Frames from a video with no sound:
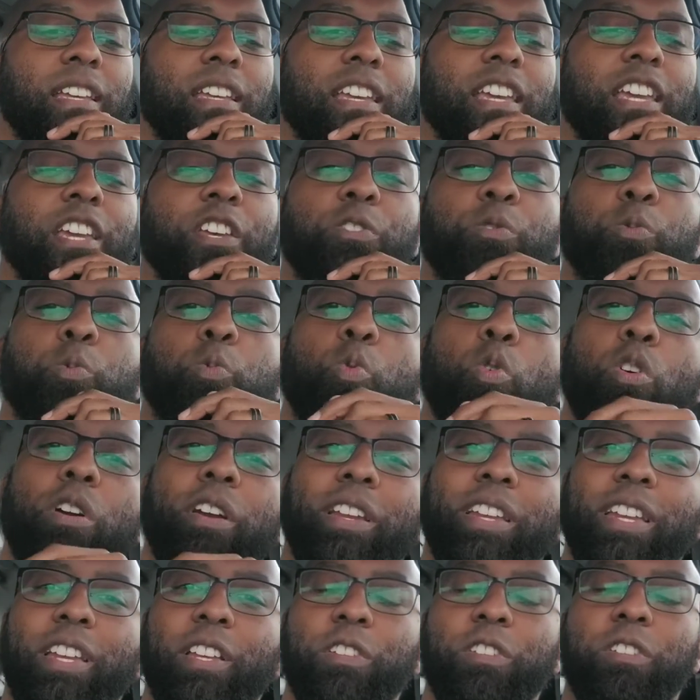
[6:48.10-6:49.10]
is
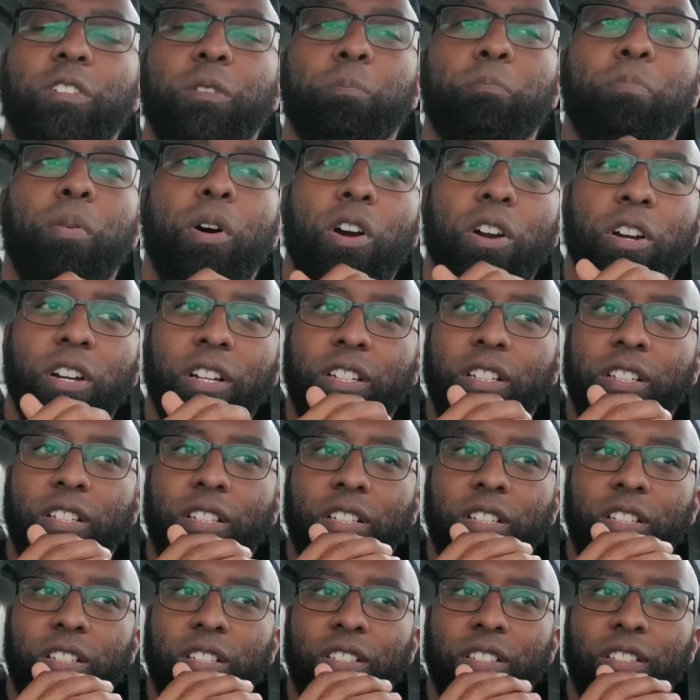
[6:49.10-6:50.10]
working Spark.
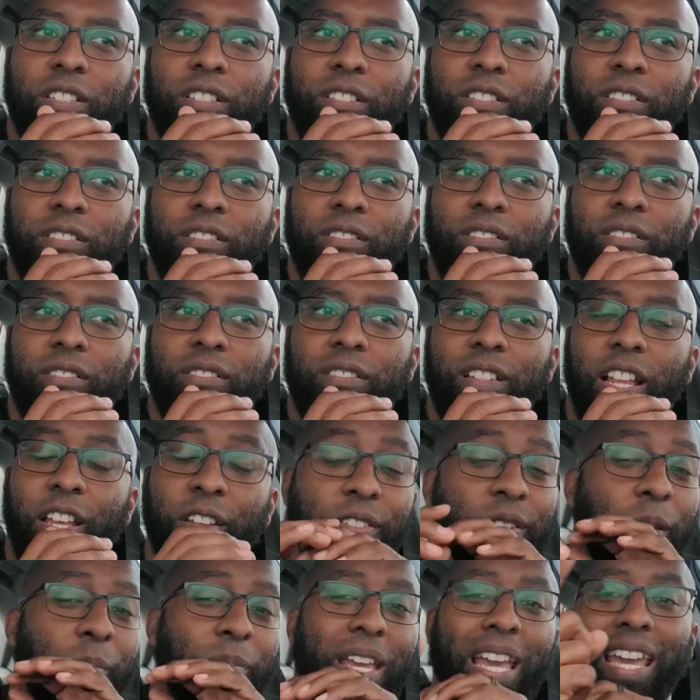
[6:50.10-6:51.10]
Now,
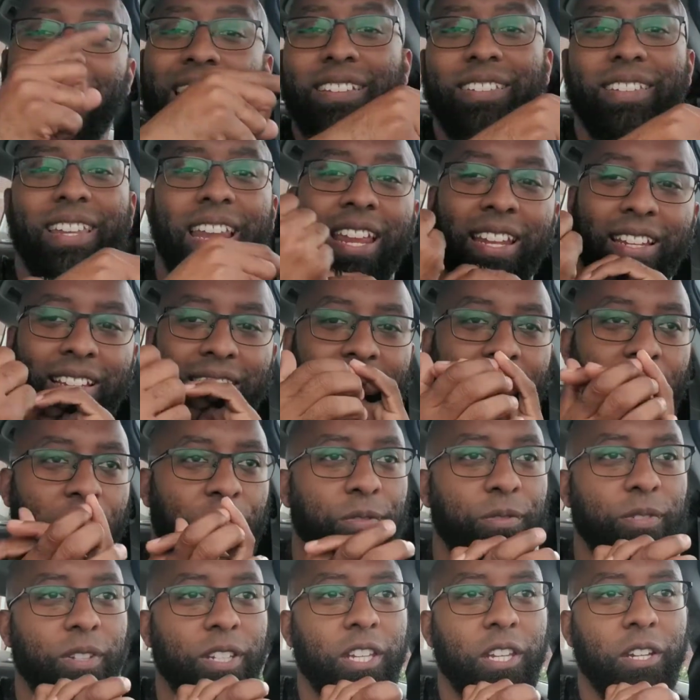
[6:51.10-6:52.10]
that's something I hinted at in the
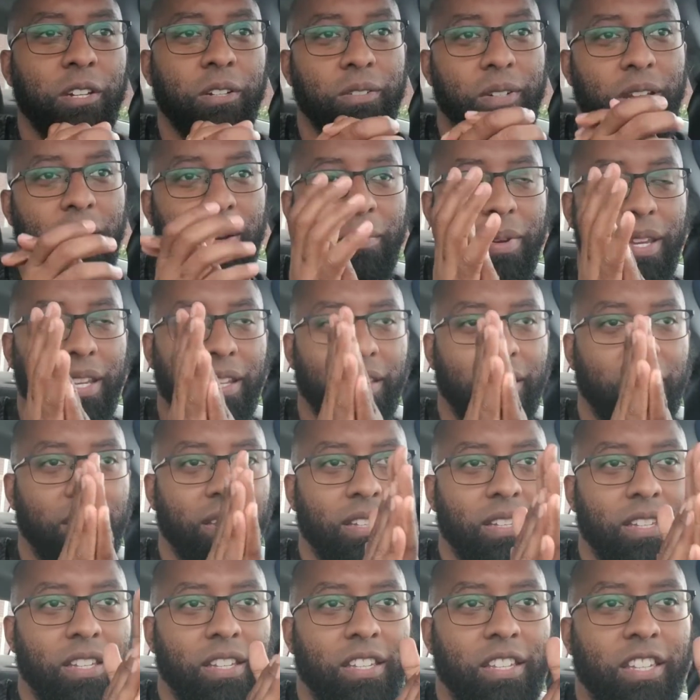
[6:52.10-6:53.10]
last video I made.
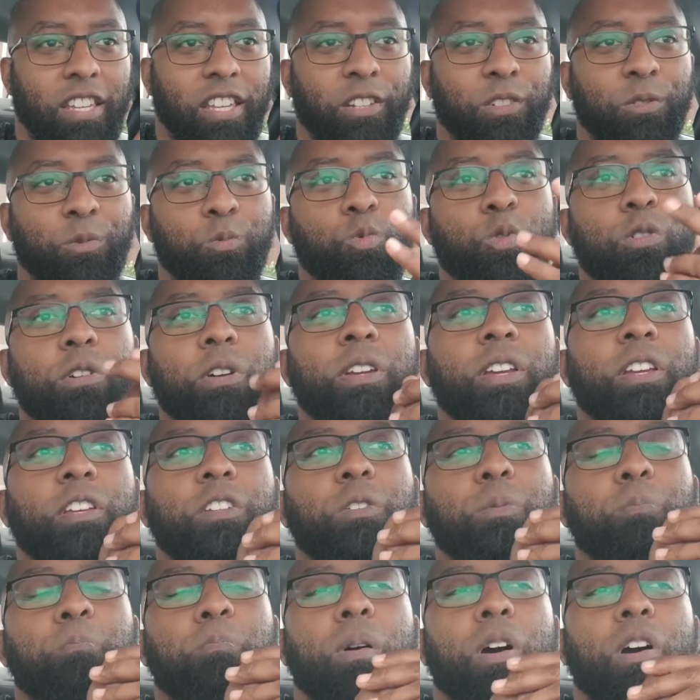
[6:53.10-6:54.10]
Is working
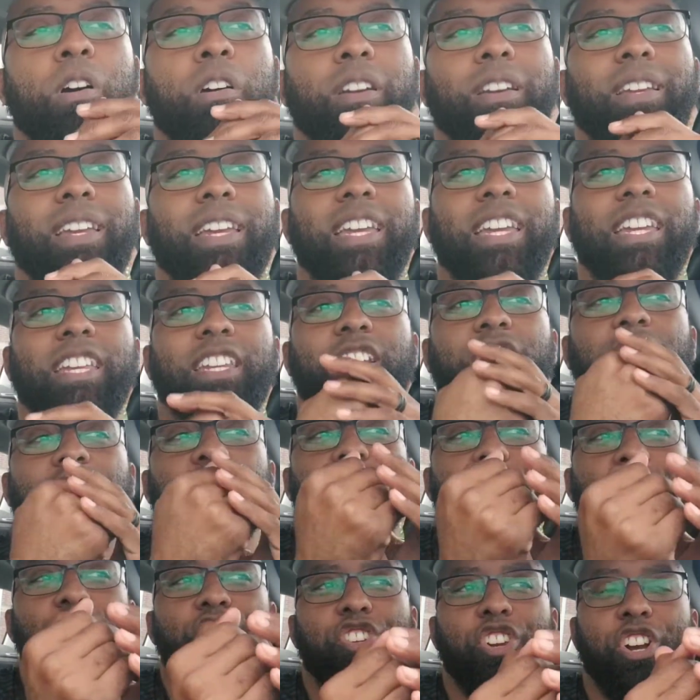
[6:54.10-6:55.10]
Spark in
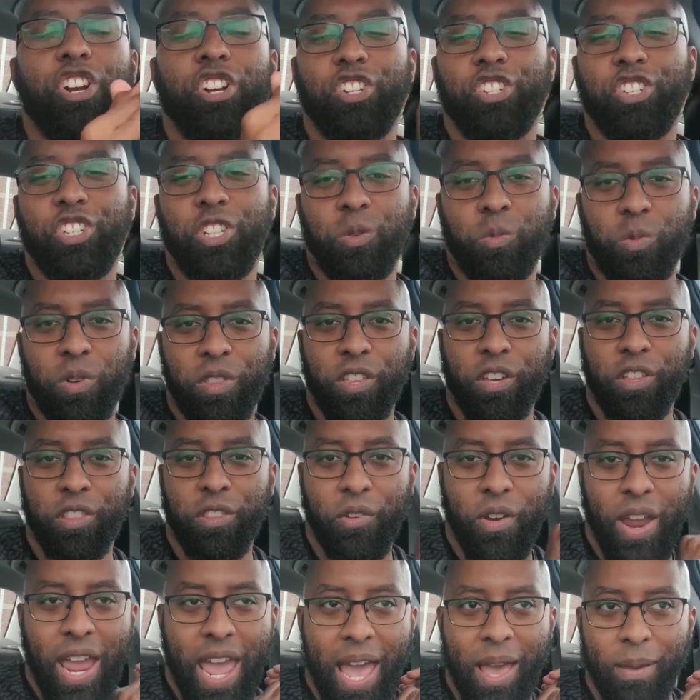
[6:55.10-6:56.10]
conjunction with
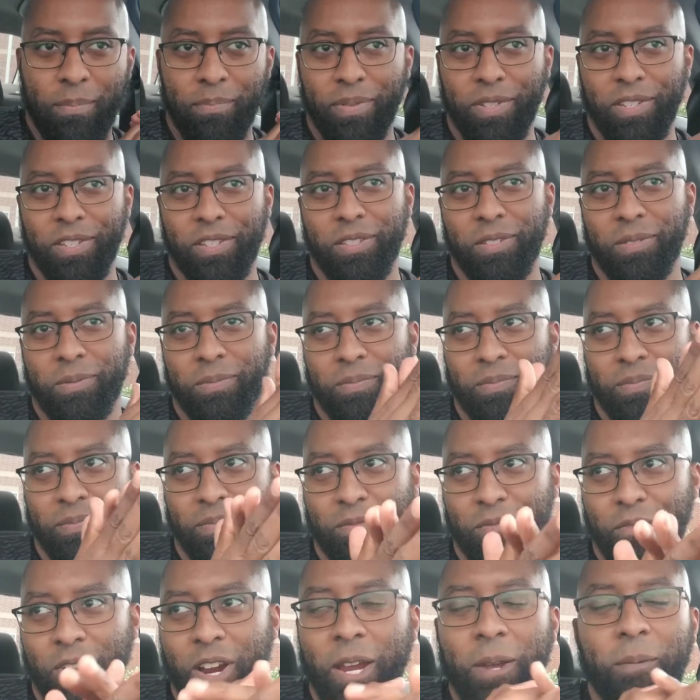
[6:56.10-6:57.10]
other apps,
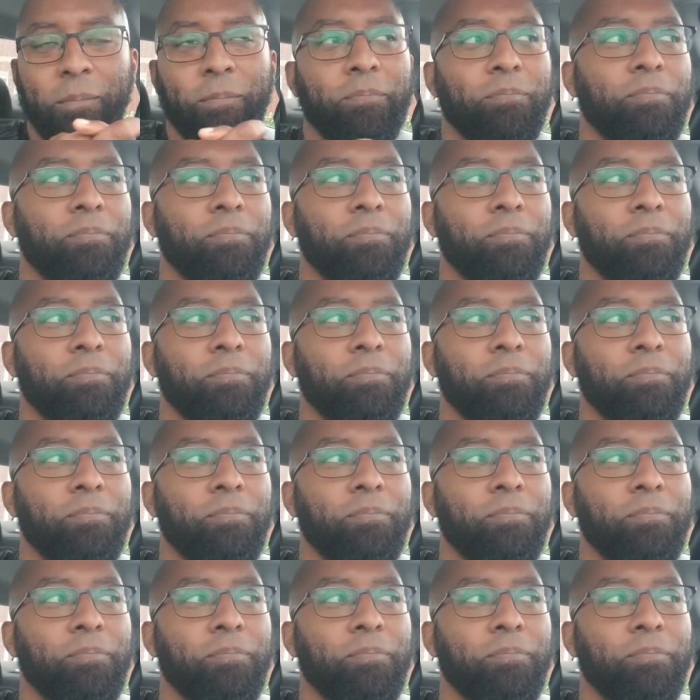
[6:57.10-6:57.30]
right?